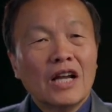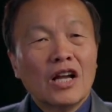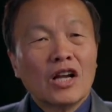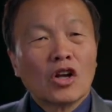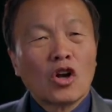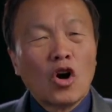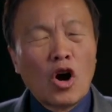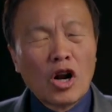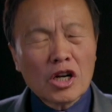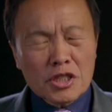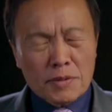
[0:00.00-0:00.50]

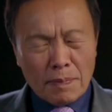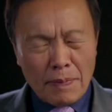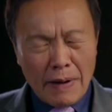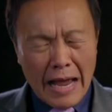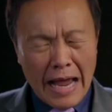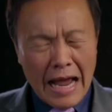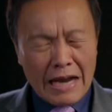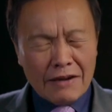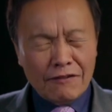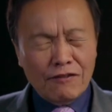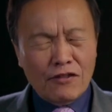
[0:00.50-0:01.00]
God's
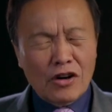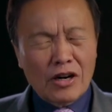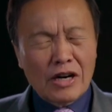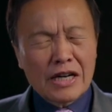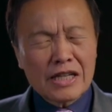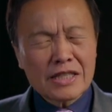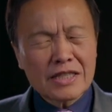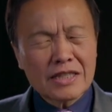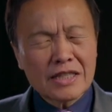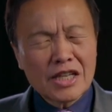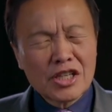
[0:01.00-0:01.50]
plan for
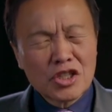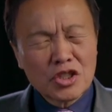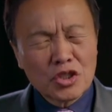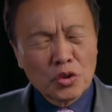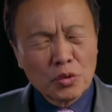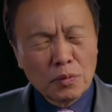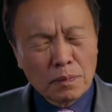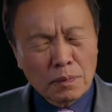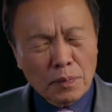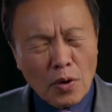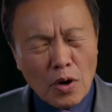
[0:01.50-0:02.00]
us is
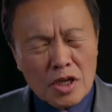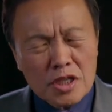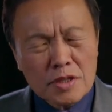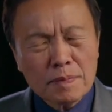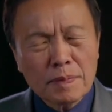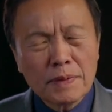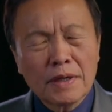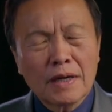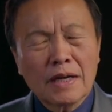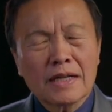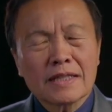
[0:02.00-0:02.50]
to
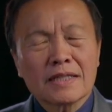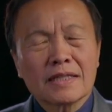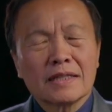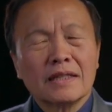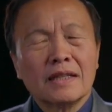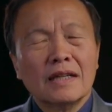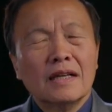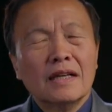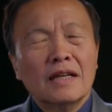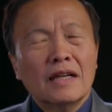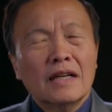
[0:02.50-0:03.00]
prosper us,
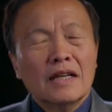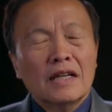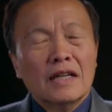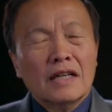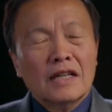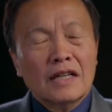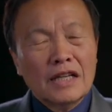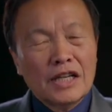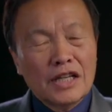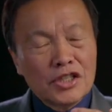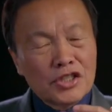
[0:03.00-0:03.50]

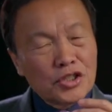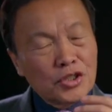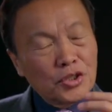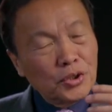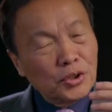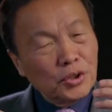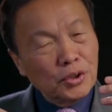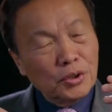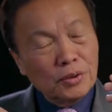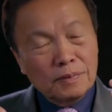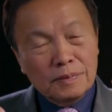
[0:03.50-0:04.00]
is
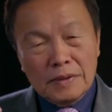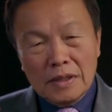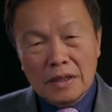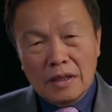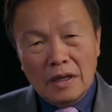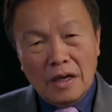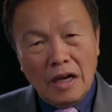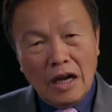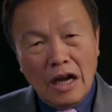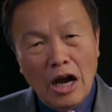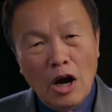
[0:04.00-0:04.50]
to
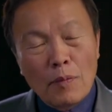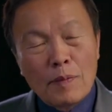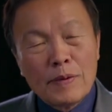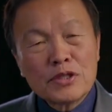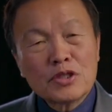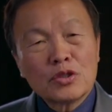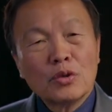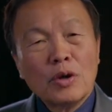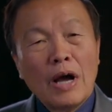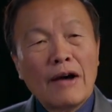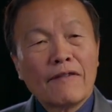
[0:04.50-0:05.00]
help
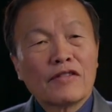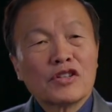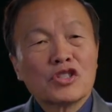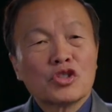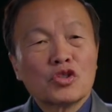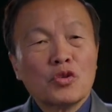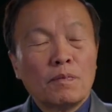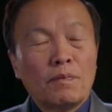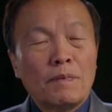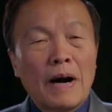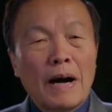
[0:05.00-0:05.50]
us to have a
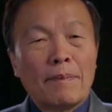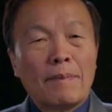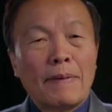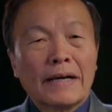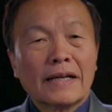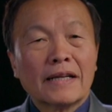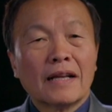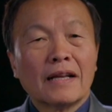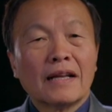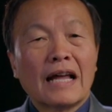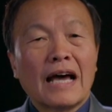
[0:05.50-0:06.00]
super
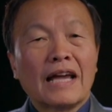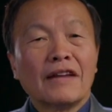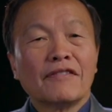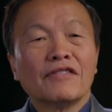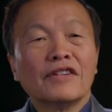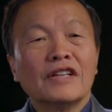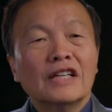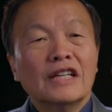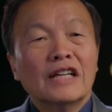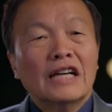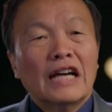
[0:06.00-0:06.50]
abundant life
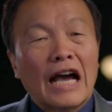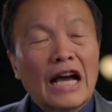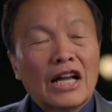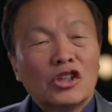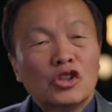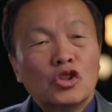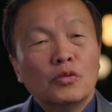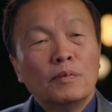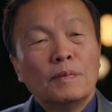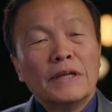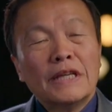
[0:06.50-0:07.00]
and
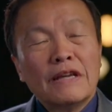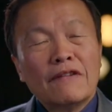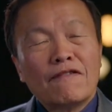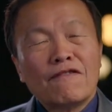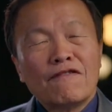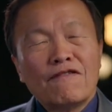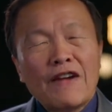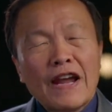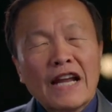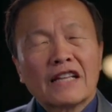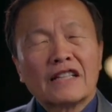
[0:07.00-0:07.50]
to be
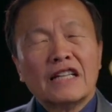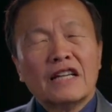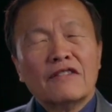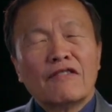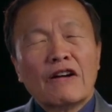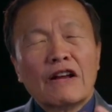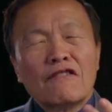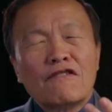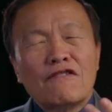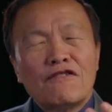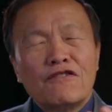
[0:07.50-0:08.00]
effective
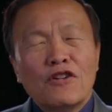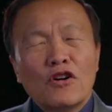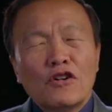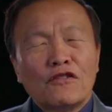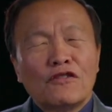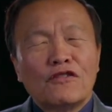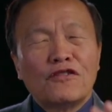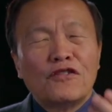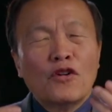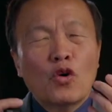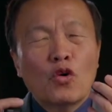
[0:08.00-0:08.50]
and
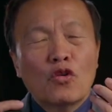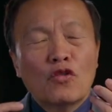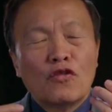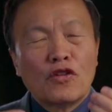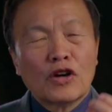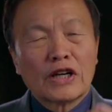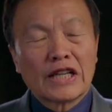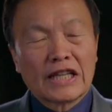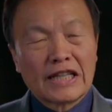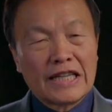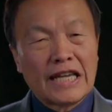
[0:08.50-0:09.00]
fruitful
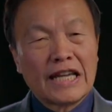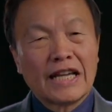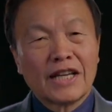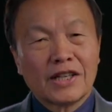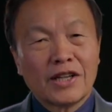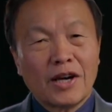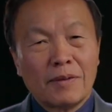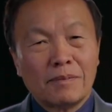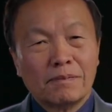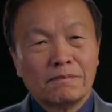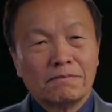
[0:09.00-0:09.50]
for the
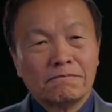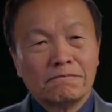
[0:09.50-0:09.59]
kingdom.